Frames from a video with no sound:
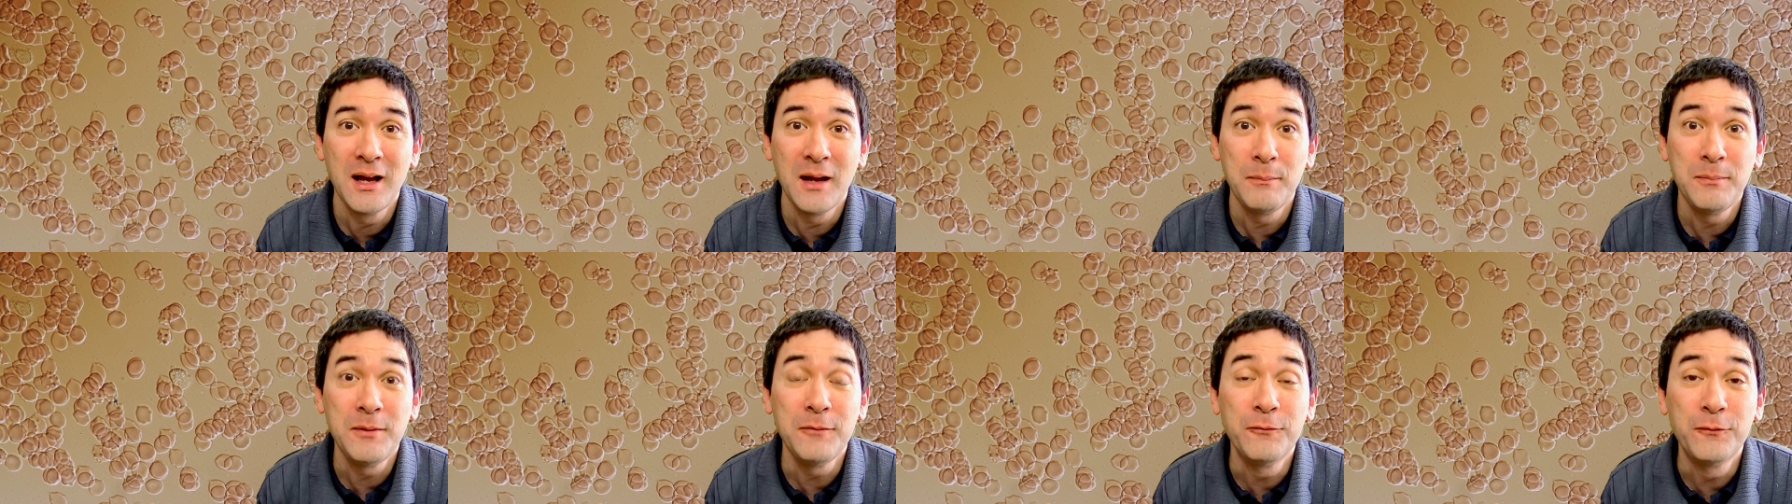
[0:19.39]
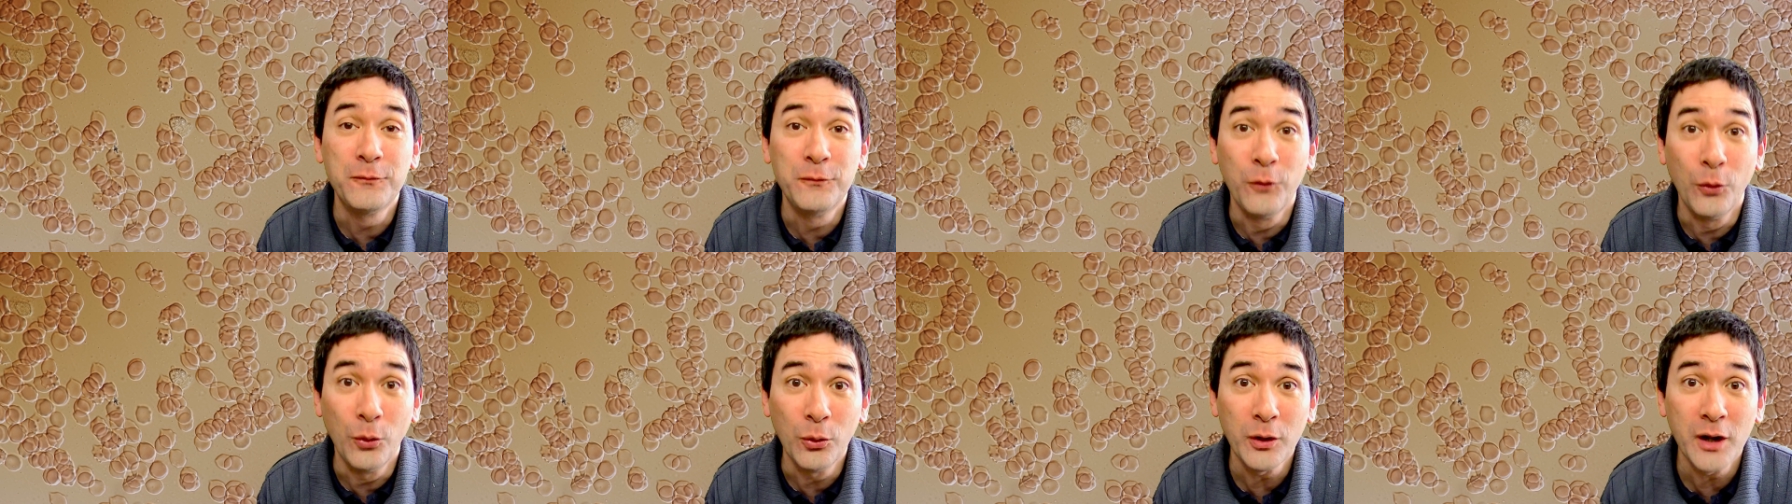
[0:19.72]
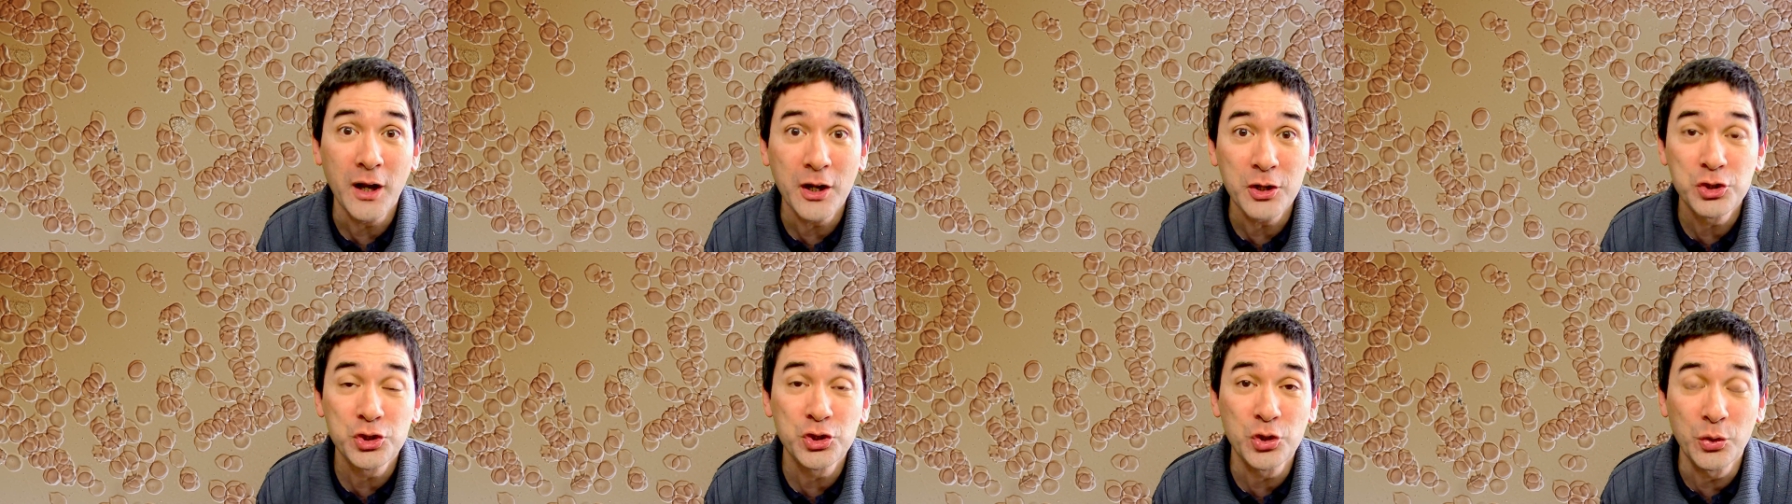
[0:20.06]
Before
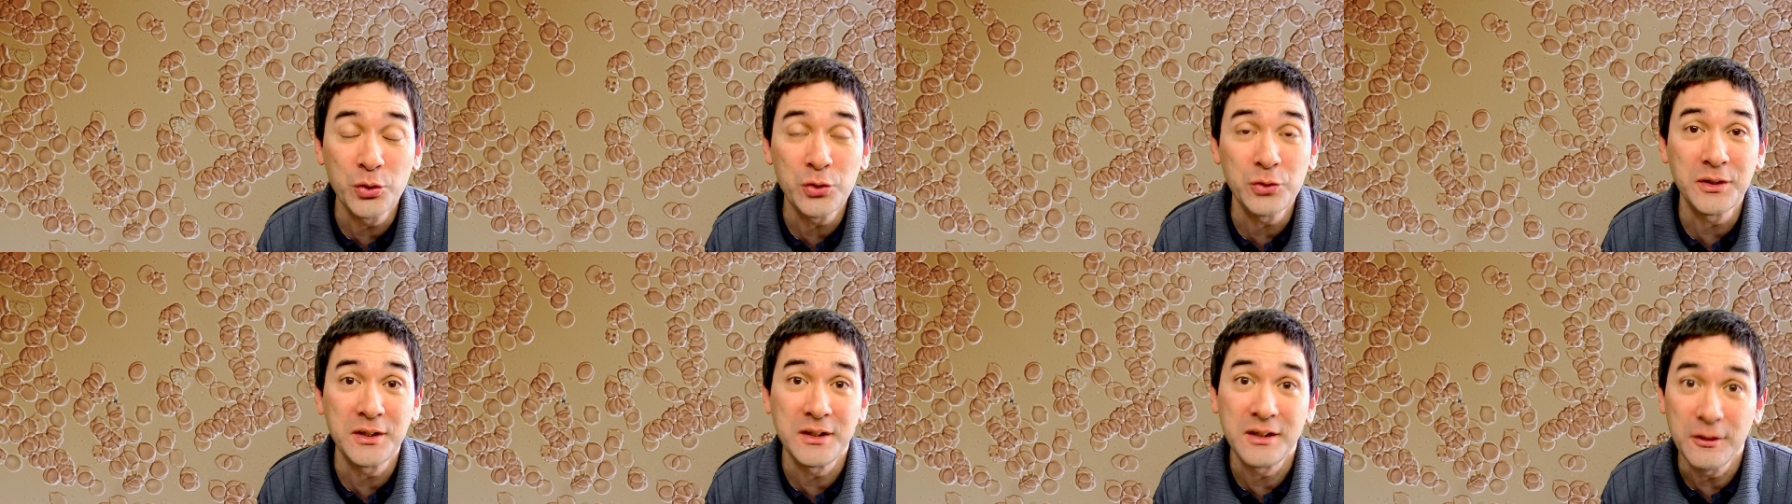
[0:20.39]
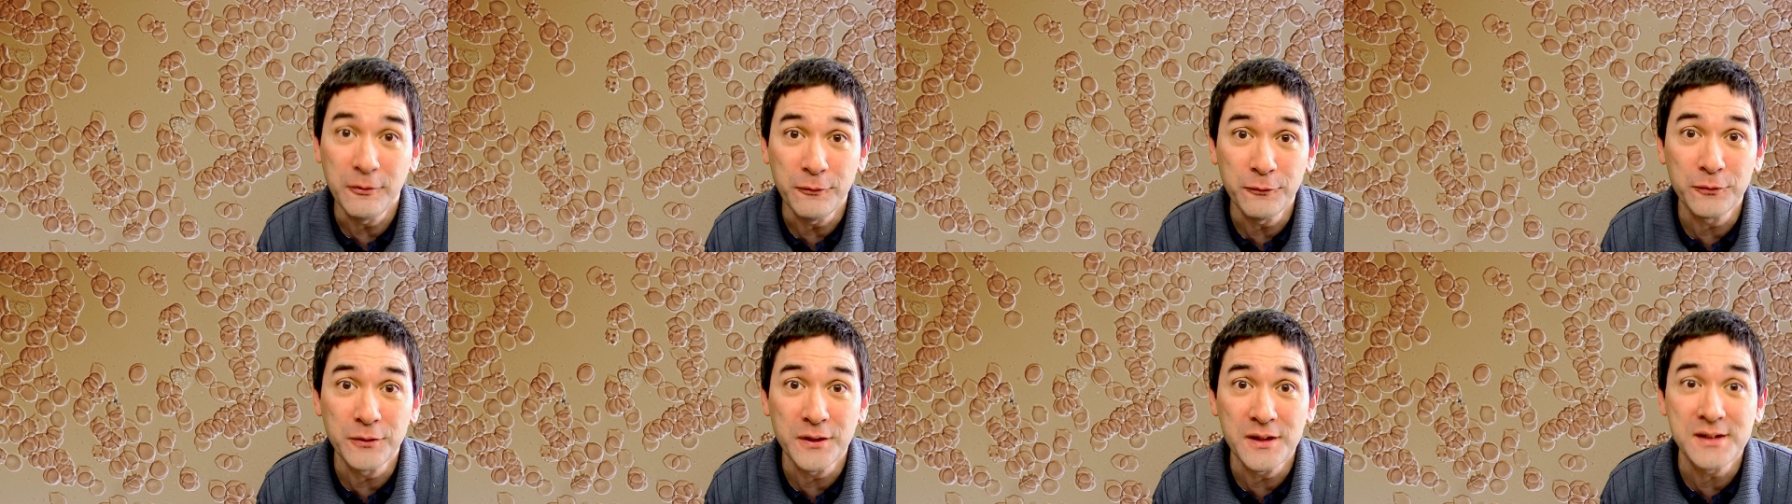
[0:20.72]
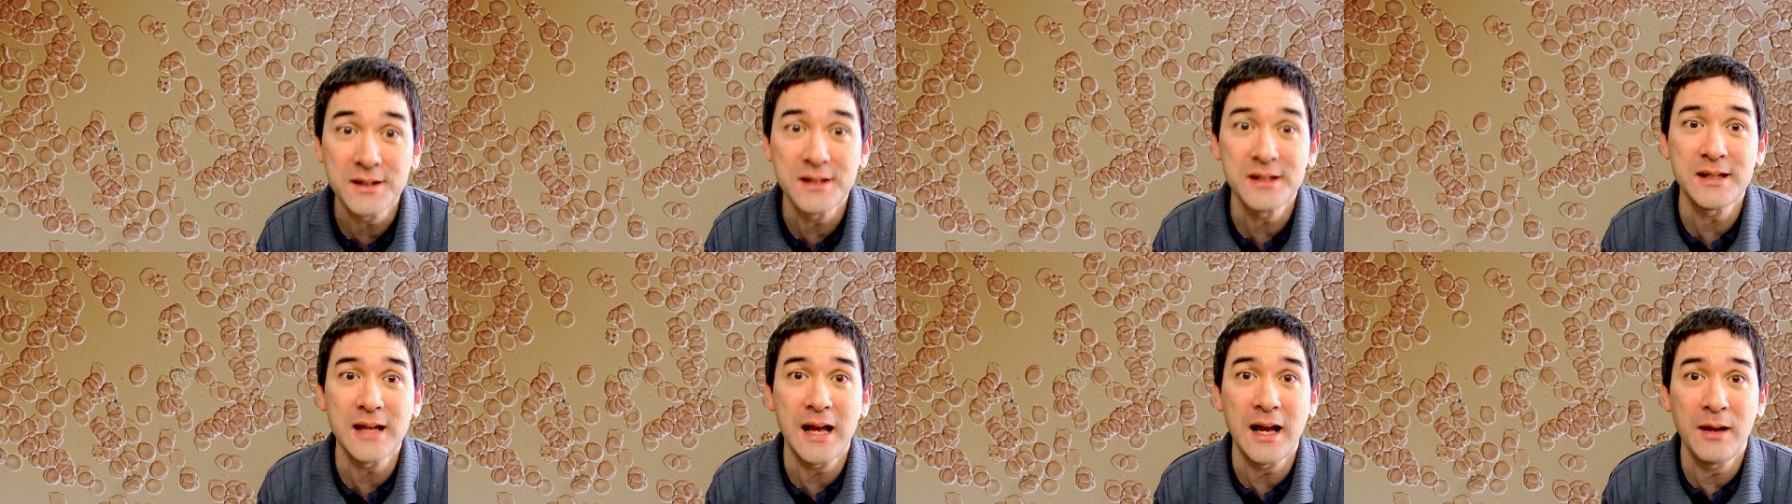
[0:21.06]
I show you the
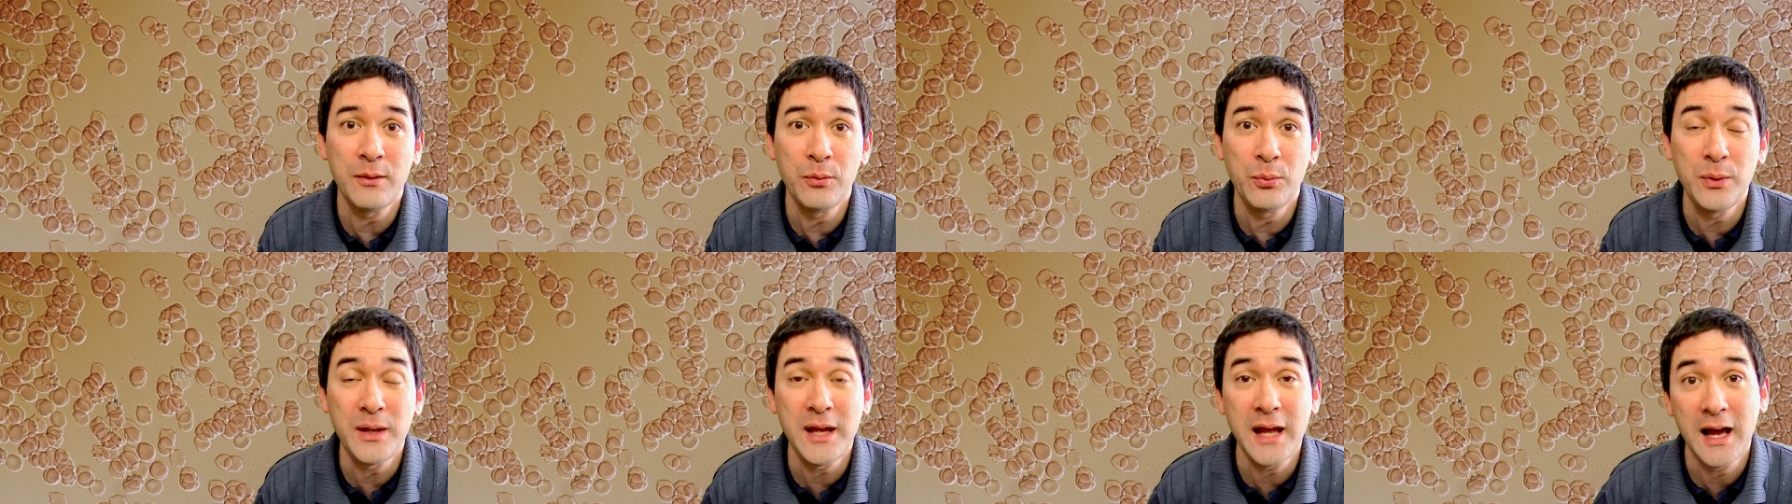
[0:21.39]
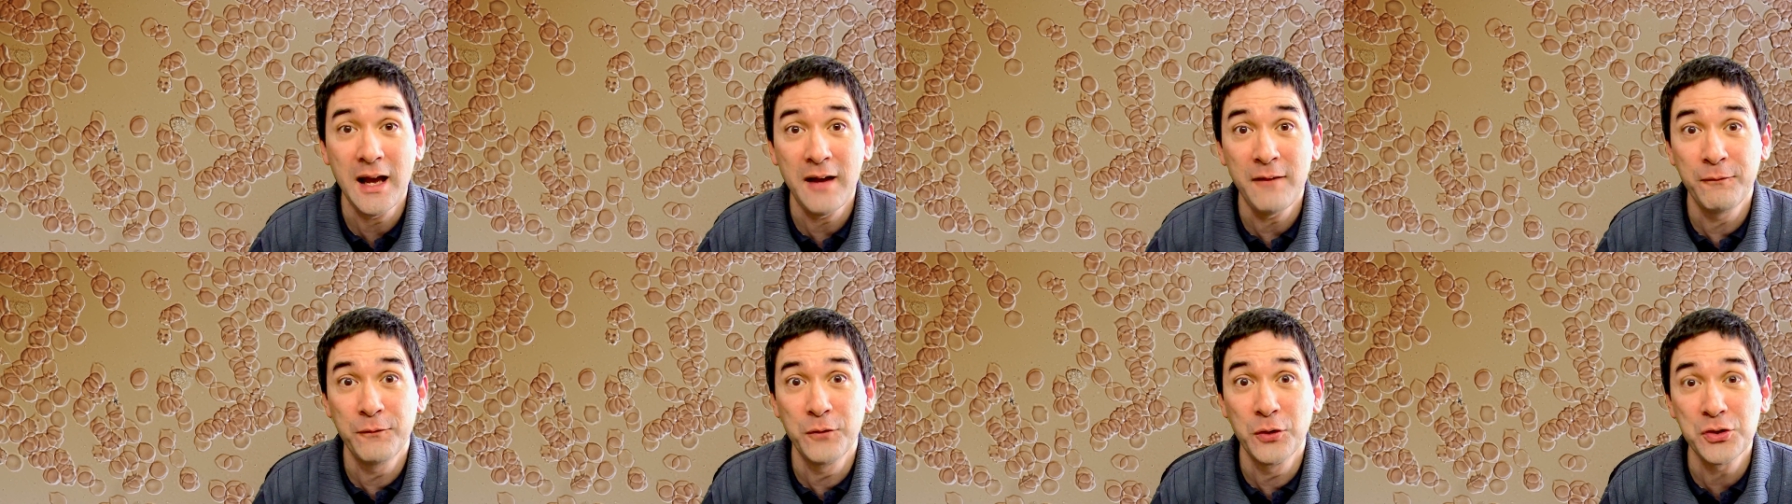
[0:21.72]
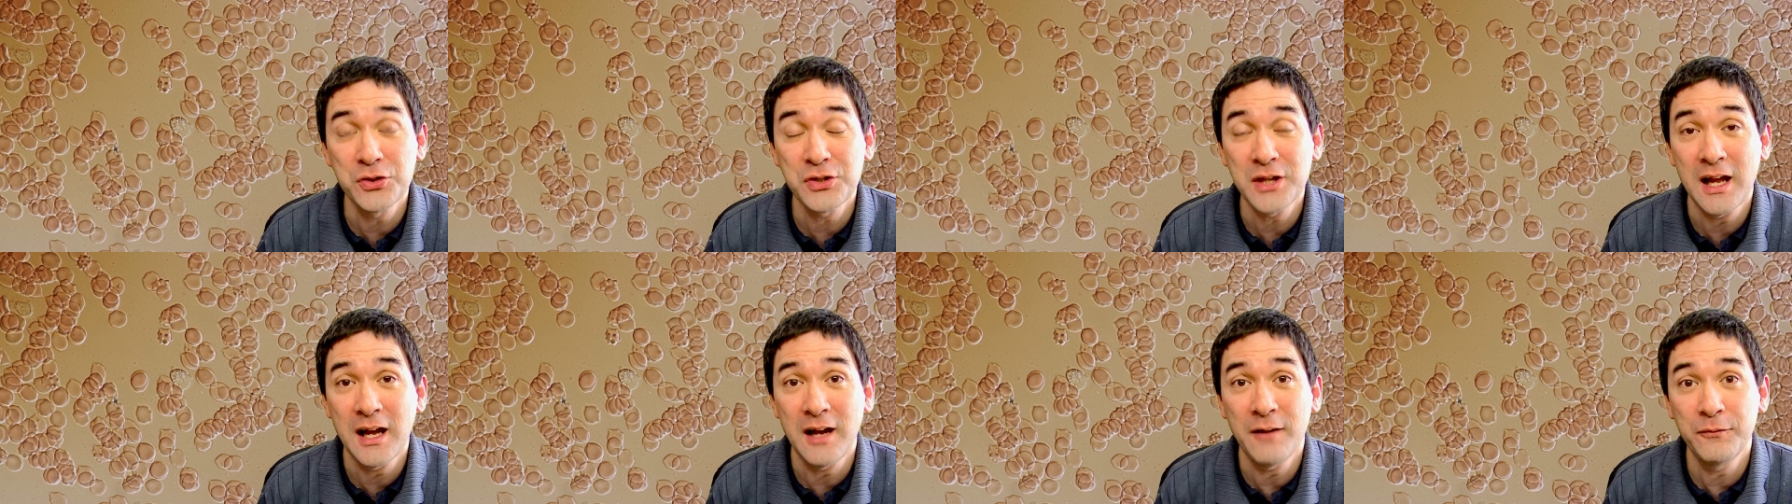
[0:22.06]
differences, I, we have
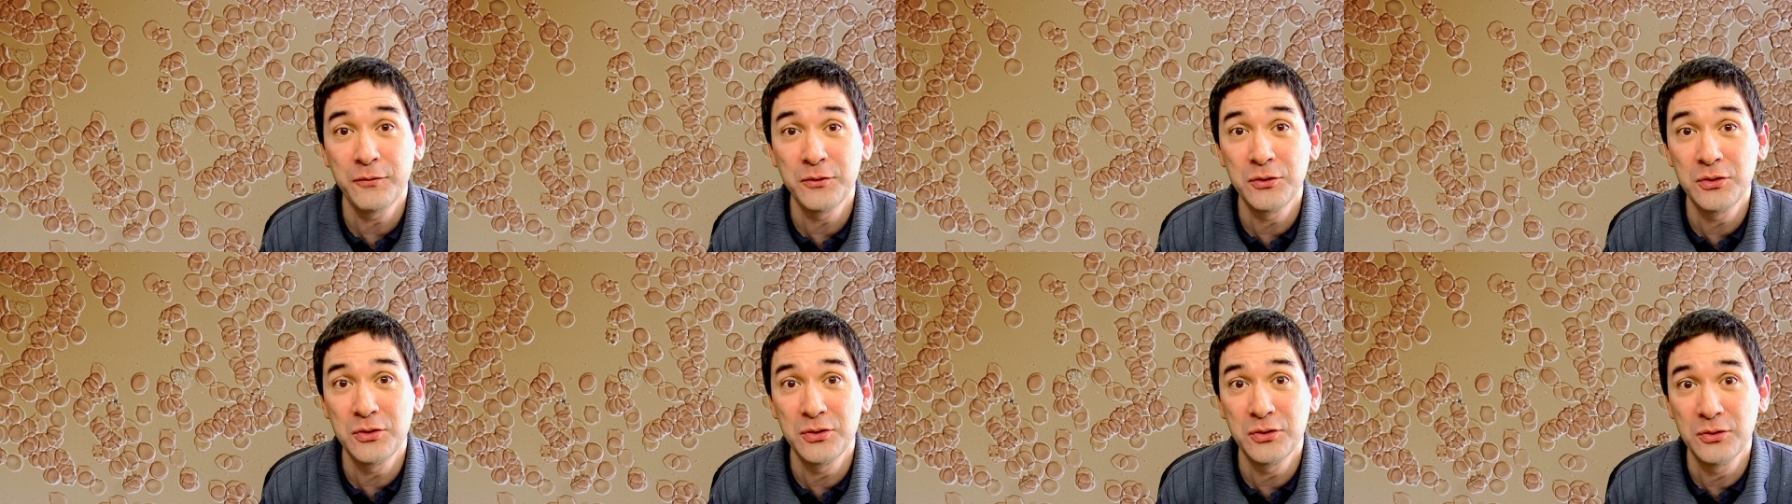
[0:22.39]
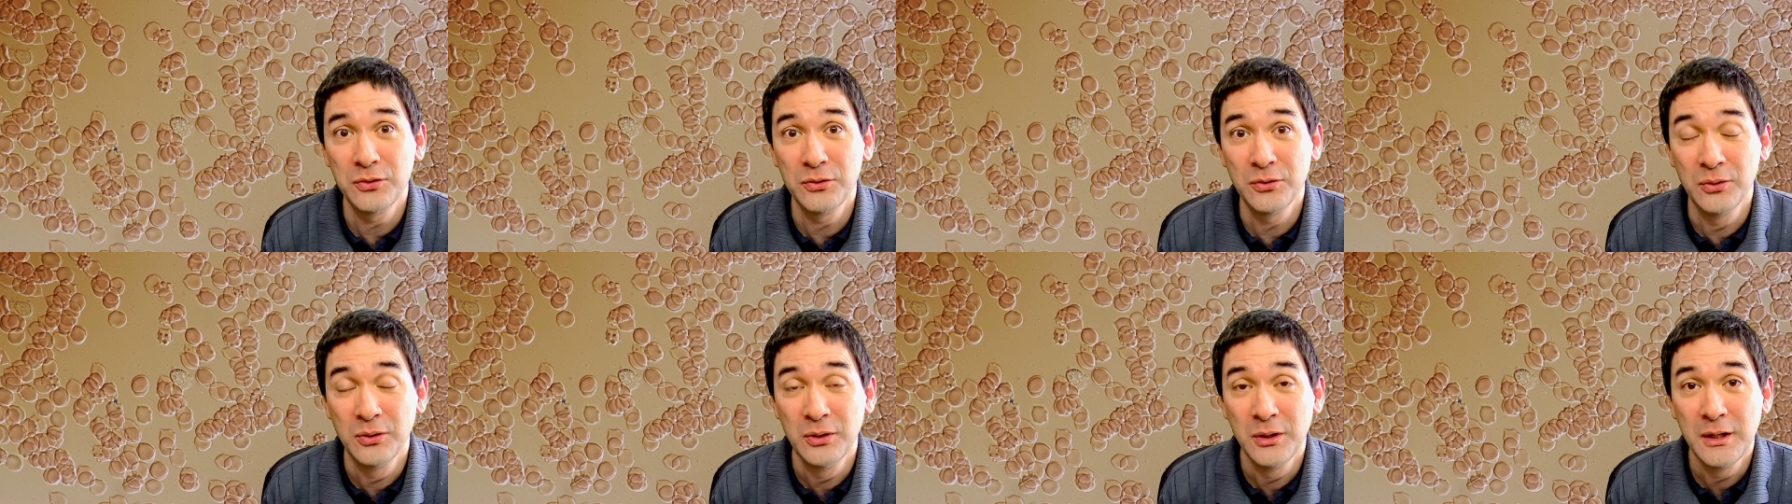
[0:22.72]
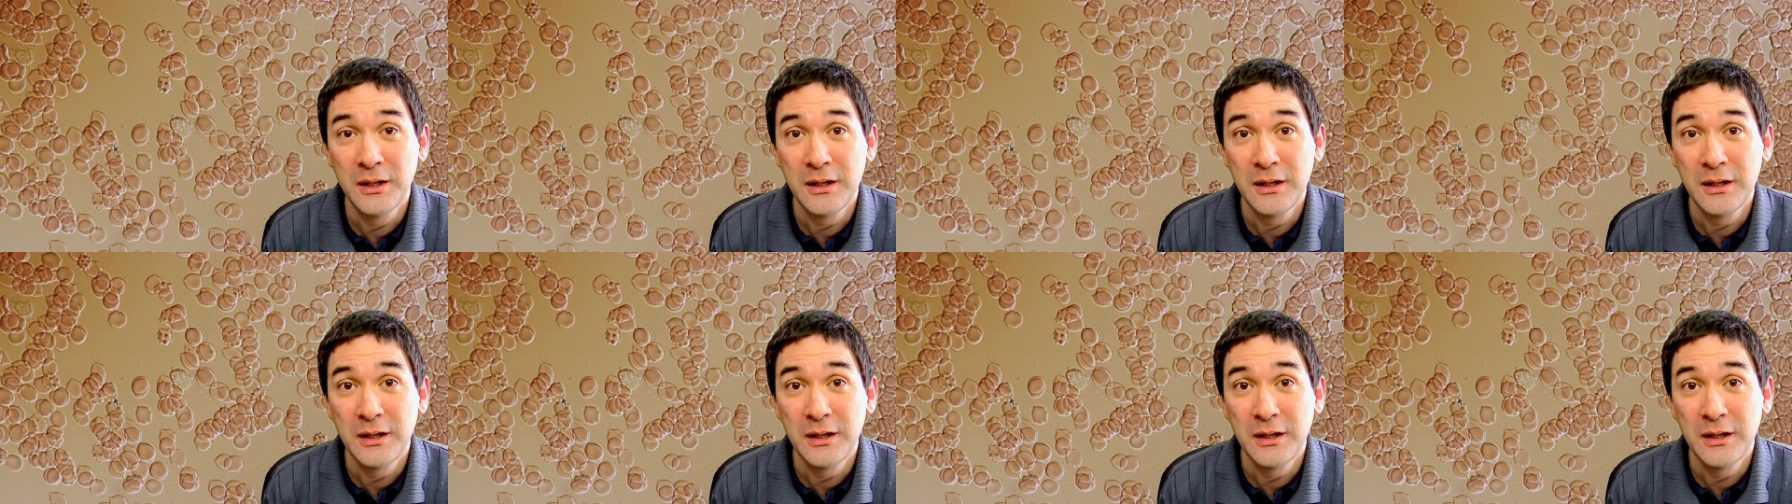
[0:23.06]
first have to